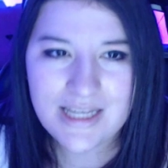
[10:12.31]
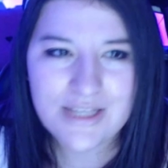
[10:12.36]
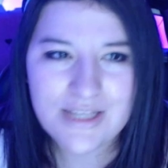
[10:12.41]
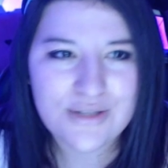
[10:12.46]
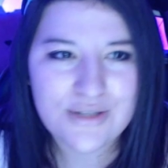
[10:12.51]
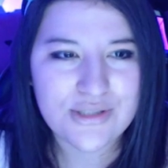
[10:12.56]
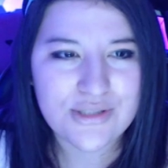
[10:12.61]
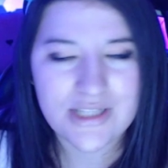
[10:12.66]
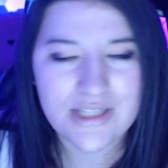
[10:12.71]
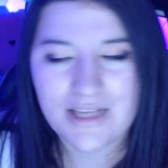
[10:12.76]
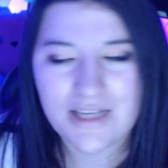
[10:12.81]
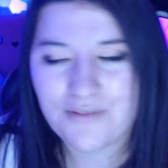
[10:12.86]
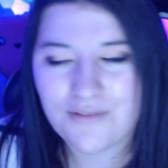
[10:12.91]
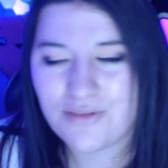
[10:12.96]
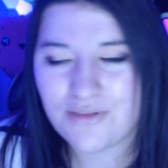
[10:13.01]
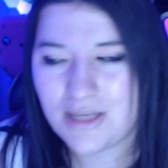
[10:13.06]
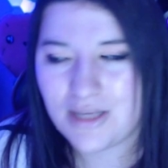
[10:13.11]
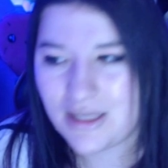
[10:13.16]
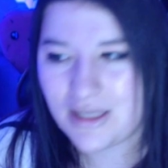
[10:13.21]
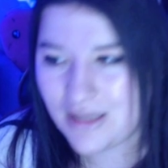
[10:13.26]
Usually if
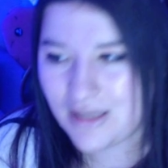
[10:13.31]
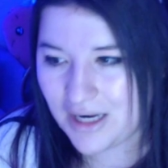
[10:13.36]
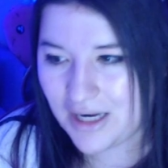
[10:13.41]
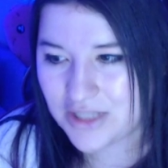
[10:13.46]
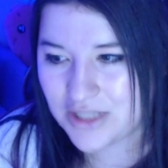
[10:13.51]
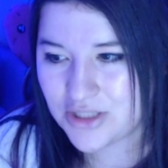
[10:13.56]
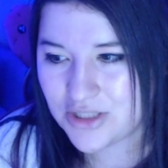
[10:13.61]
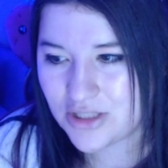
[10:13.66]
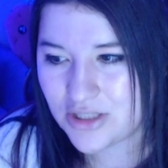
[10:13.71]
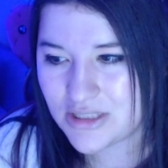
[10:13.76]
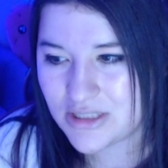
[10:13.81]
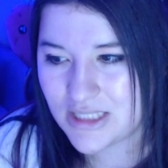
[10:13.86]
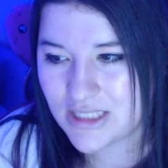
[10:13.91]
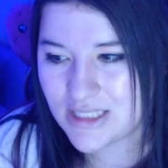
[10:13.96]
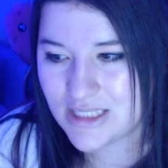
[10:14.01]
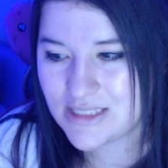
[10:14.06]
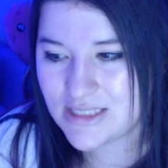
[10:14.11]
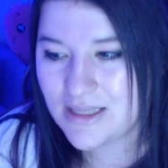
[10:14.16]
the character does